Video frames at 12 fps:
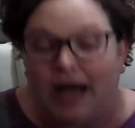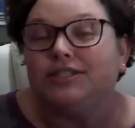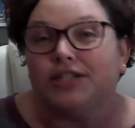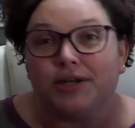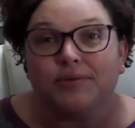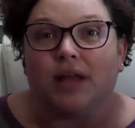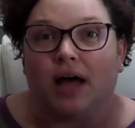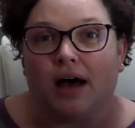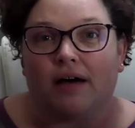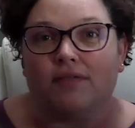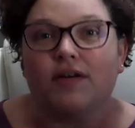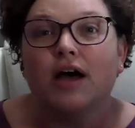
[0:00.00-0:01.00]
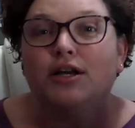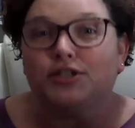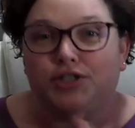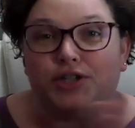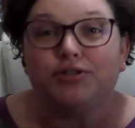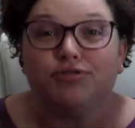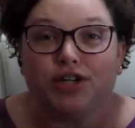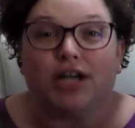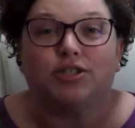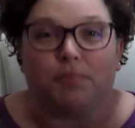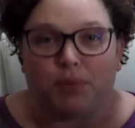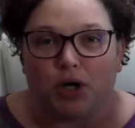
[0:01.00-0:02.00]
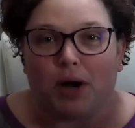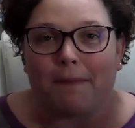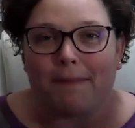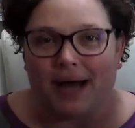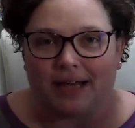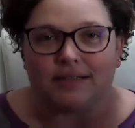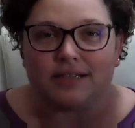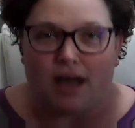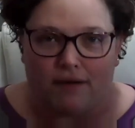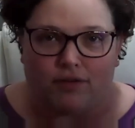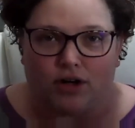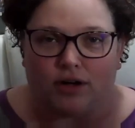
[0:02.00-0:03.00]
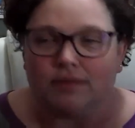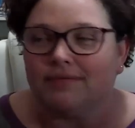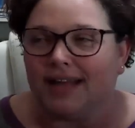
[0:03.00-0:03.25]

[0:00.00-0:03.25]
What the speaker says: I do love, do you judge a book by its cover?